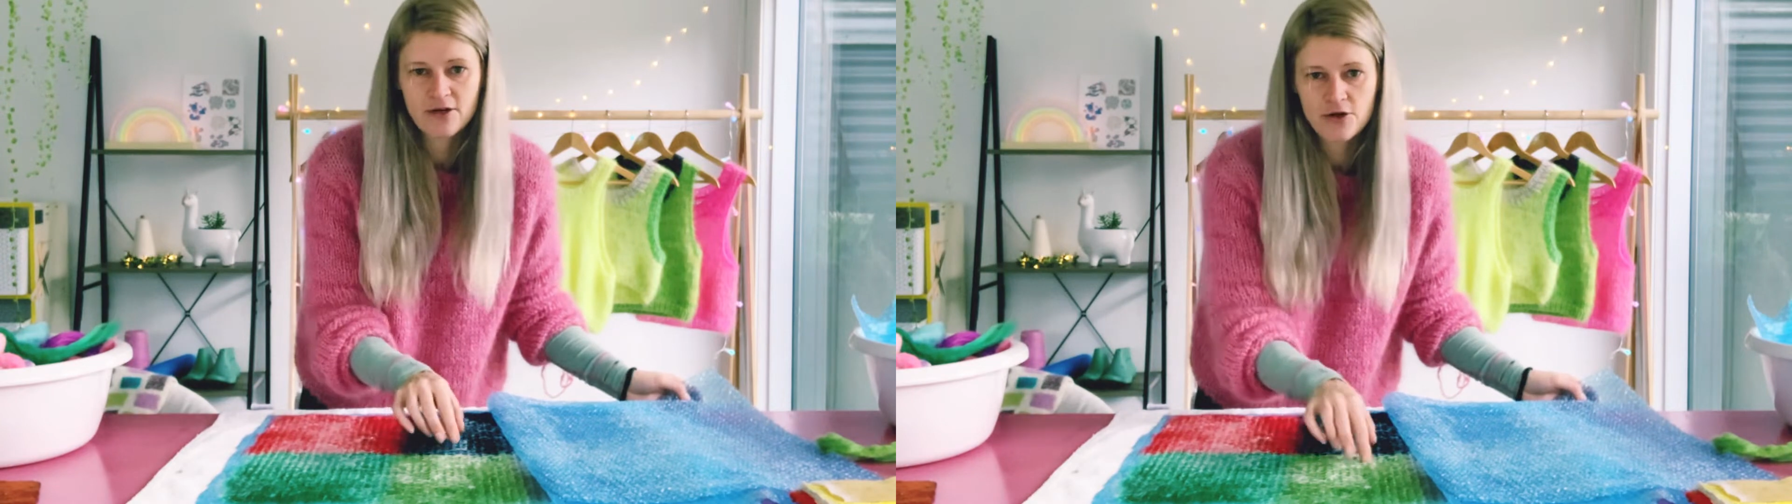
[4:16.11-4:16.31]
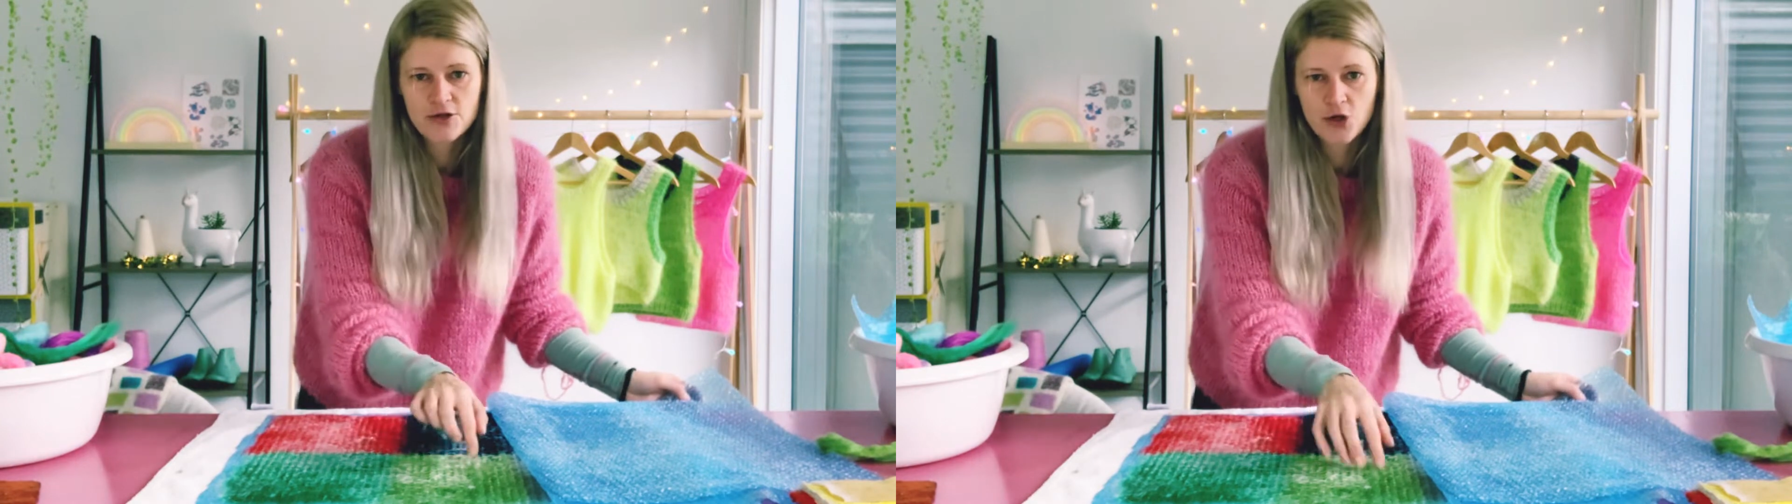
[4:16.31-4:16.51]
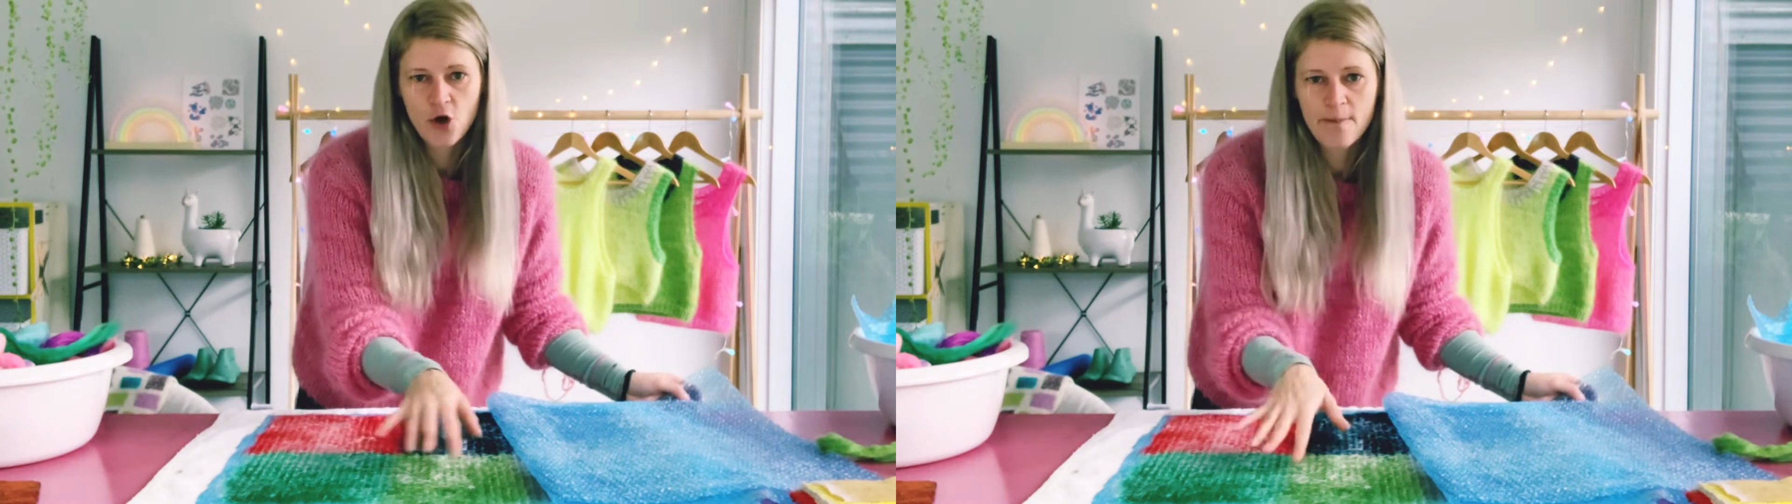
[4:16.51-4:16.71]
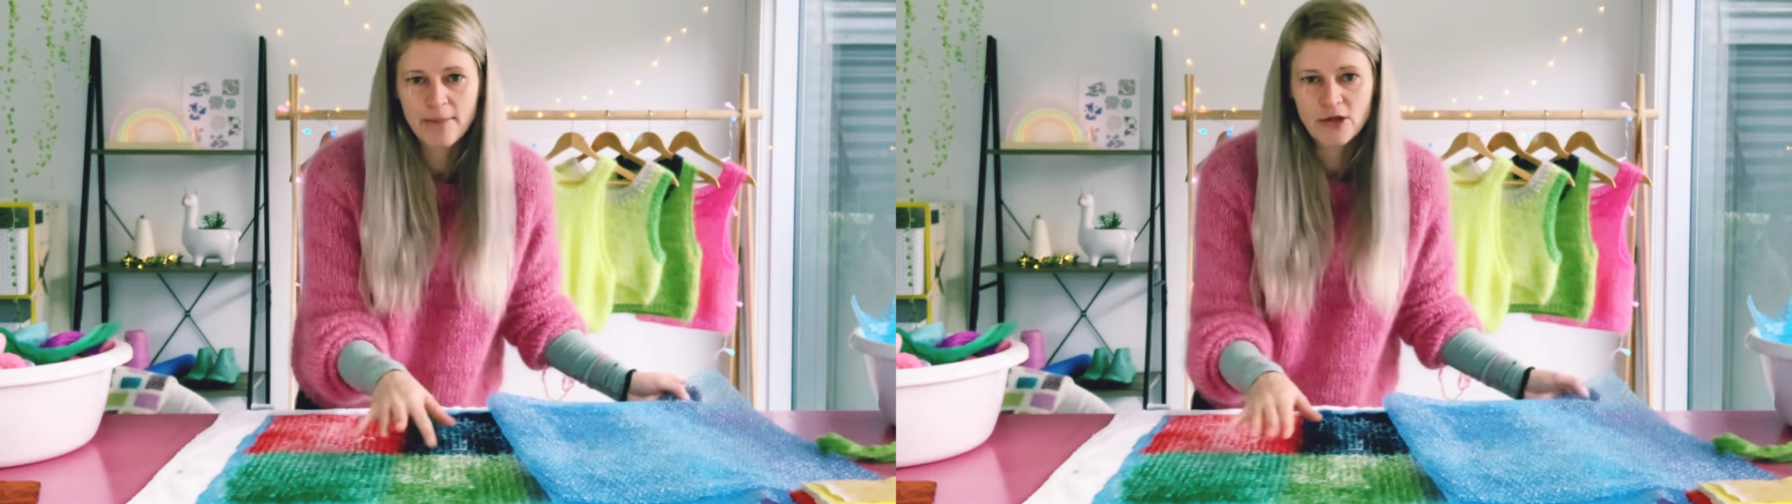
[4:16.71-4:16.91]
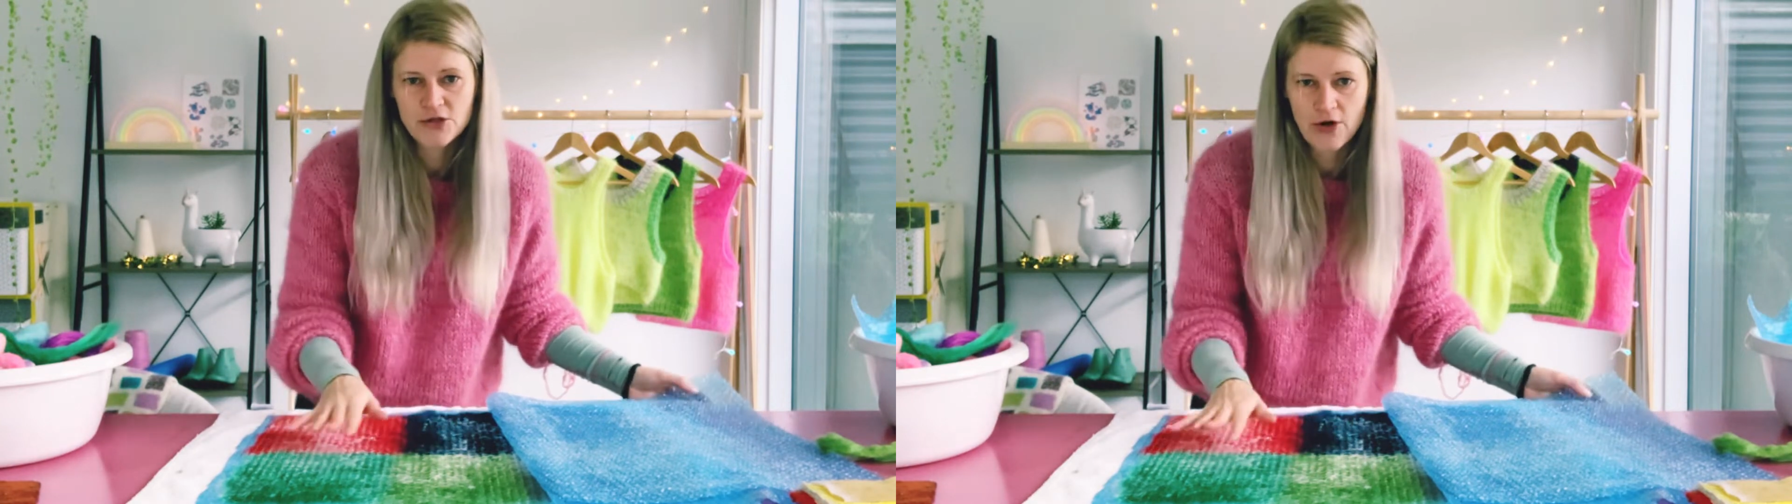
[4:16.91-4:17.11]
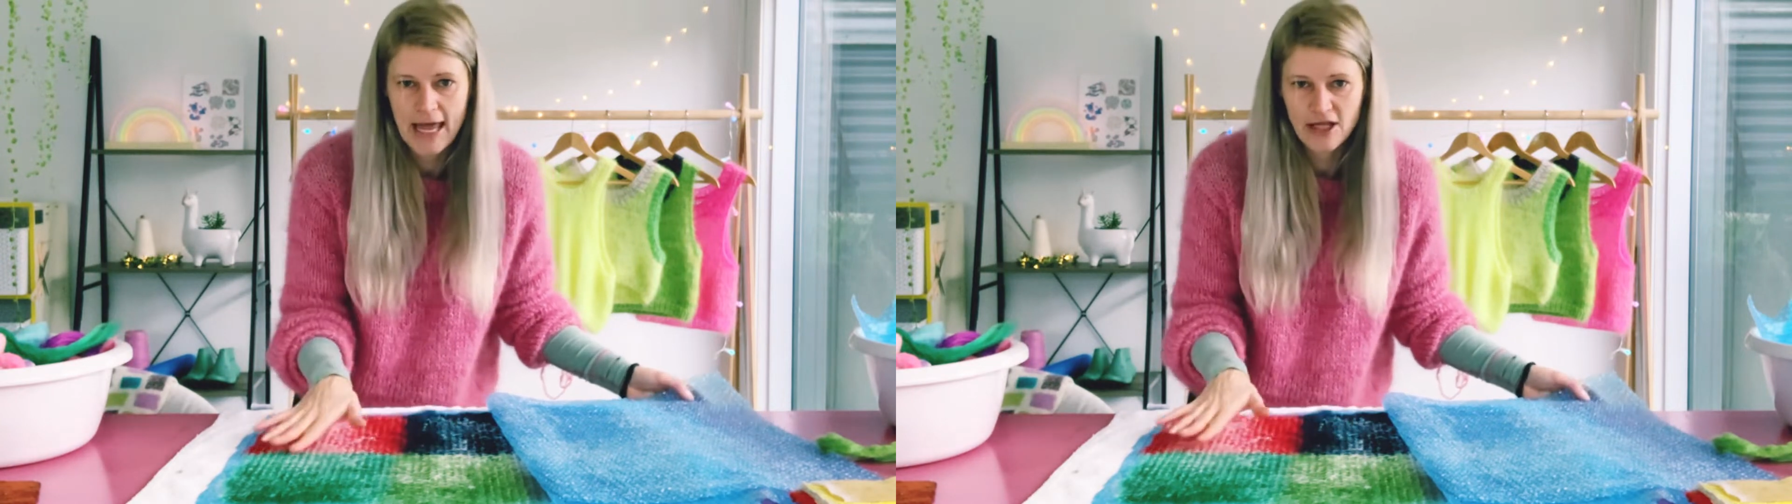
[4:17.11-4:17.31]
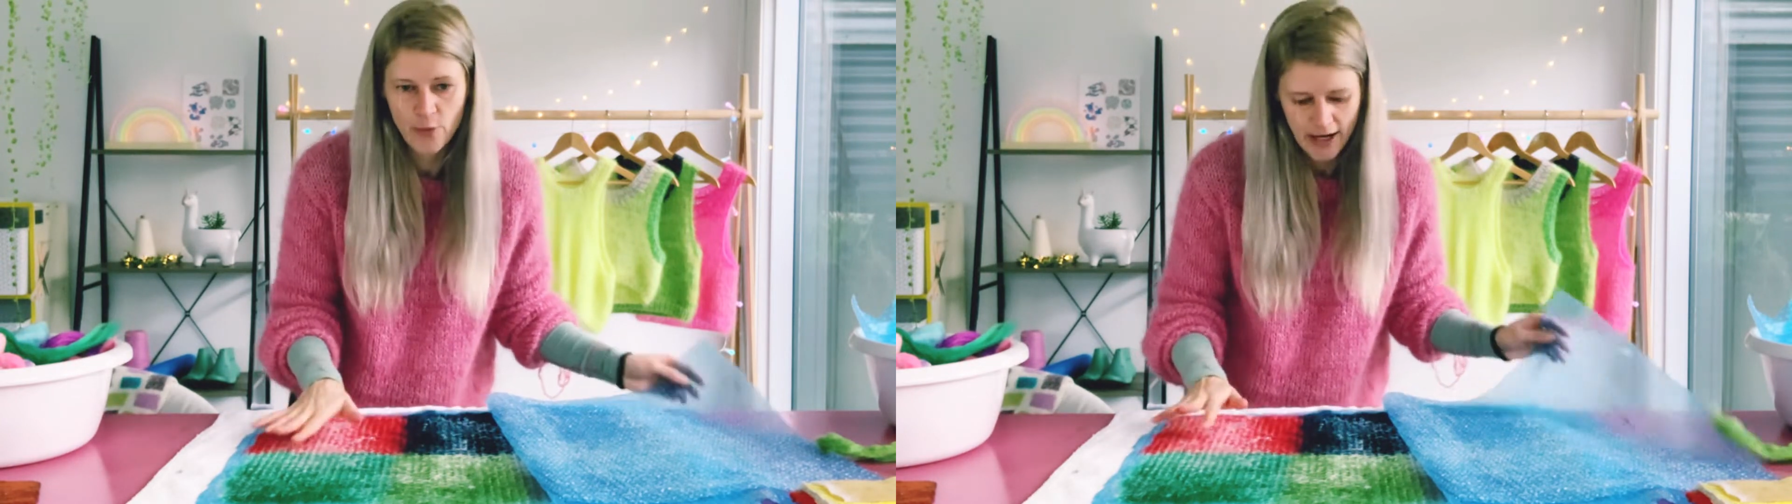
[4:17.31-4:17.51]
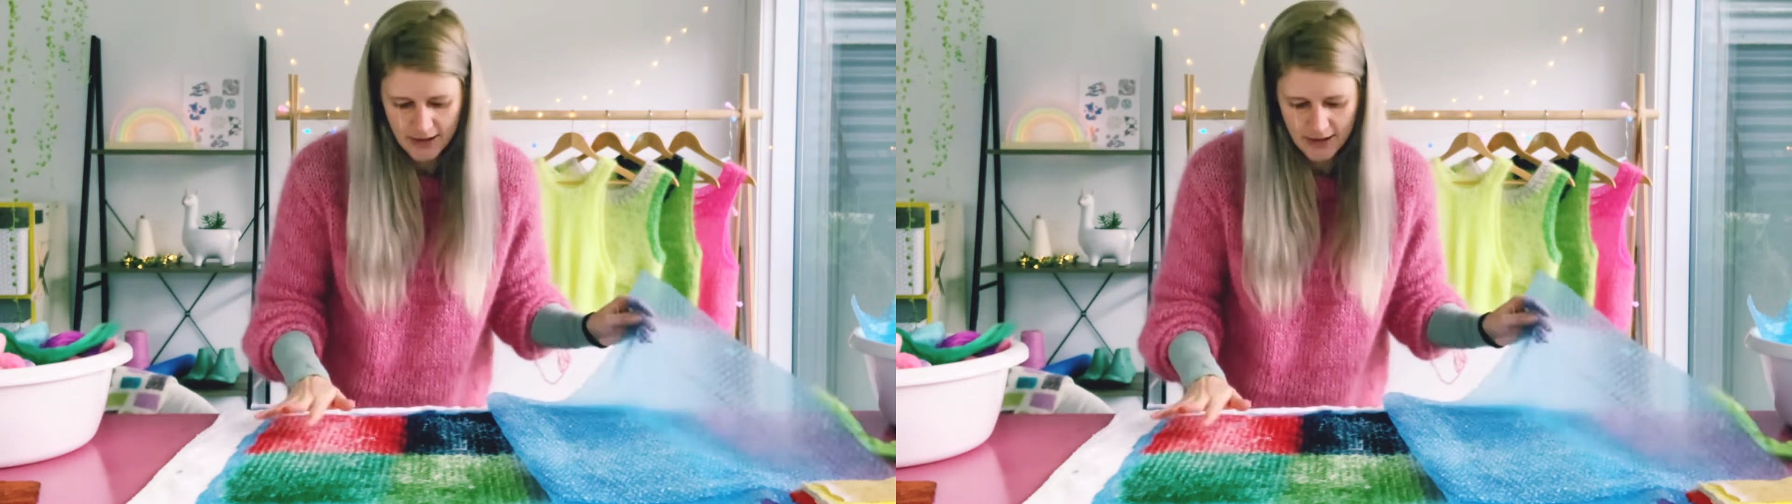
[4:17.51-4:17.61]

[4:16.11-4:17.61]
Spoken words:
there's no bubbles anywhere,